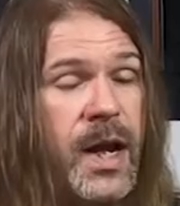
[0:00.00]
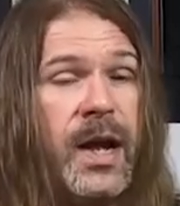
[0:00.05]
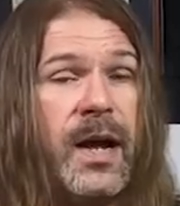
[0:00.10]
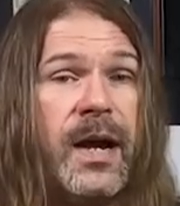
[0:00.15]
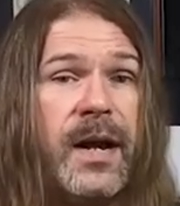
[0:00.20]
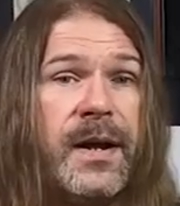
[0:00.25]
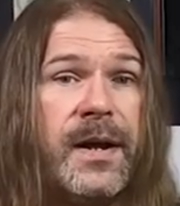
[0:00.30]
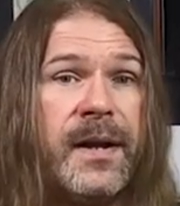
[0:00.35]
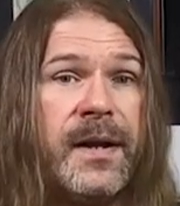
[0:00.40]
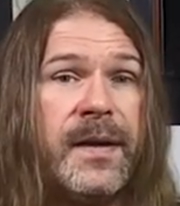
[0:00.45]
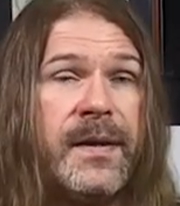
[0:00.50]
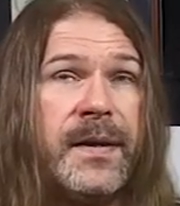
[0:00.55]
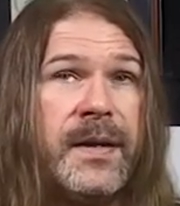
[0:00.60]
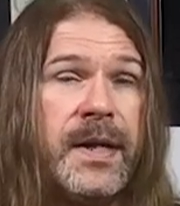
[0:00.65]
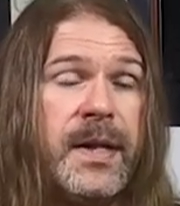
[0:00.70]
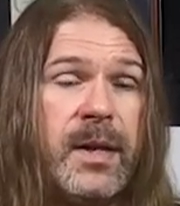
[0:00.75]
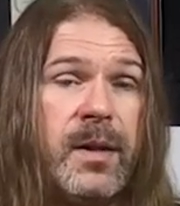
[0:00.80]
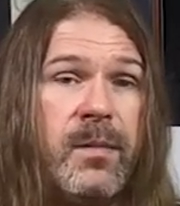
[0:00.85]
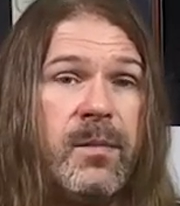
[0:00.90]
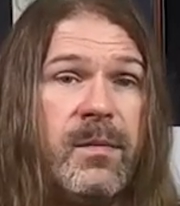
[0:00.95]
and
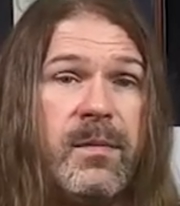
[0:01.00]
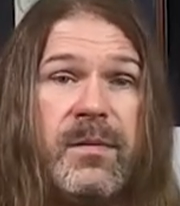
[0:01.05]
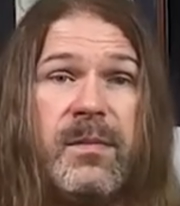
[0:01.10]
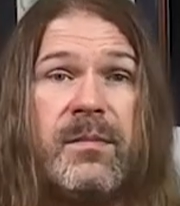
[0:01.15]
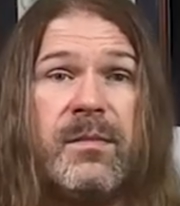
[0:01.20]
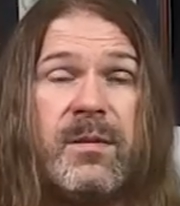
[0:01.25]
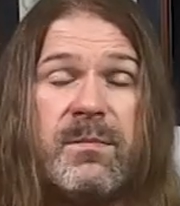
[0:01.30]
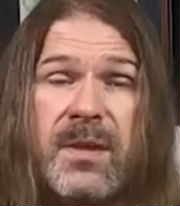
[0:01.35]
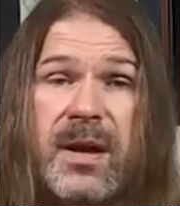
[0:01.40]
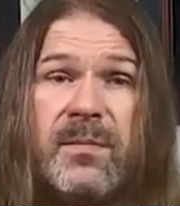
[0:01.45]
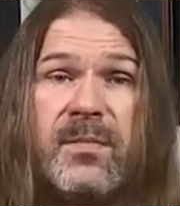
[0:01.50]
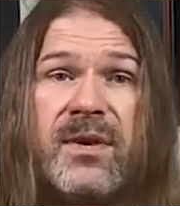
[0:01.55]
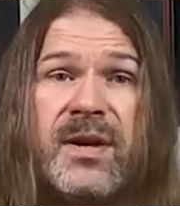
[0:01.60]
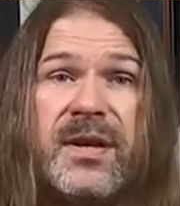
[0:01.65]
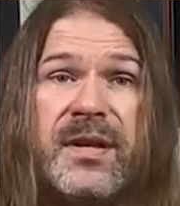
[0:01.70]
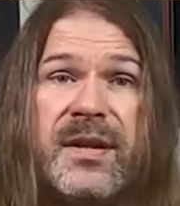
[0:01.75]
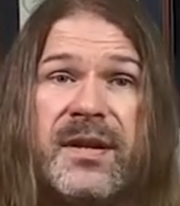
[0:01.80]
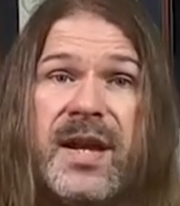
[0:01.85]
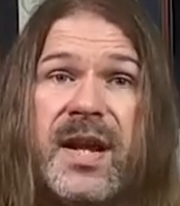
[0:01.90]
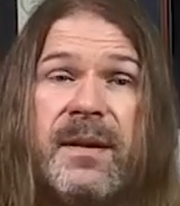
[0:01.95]
remembering
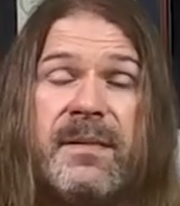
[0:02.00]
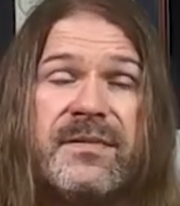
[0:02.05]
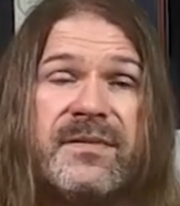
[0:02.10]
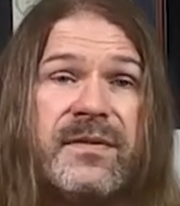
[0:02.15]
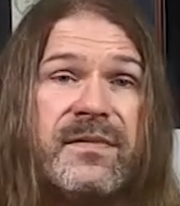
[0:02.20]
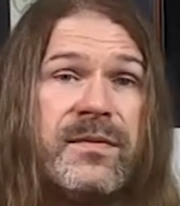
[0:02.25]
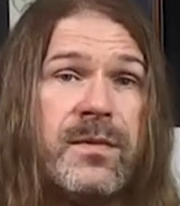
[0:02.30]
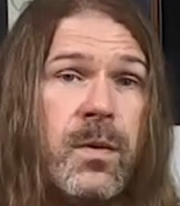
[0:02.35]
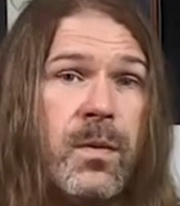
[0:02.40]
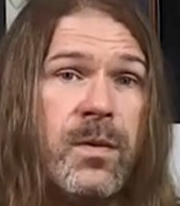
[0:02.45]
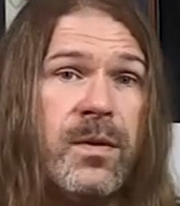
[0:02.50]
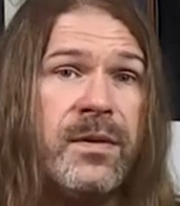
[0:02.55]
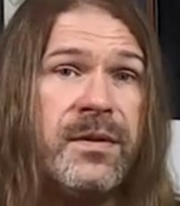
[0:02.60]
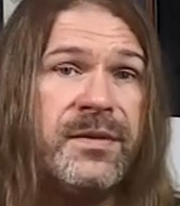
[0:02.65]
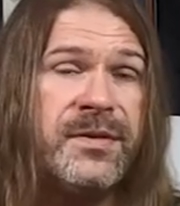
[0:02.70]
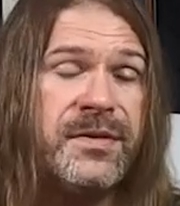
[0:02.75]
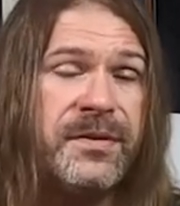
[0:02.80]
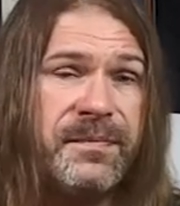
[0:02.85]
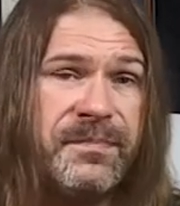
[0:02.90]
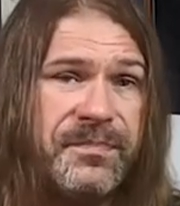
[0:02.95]
the names of
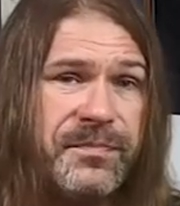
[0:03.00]
chords,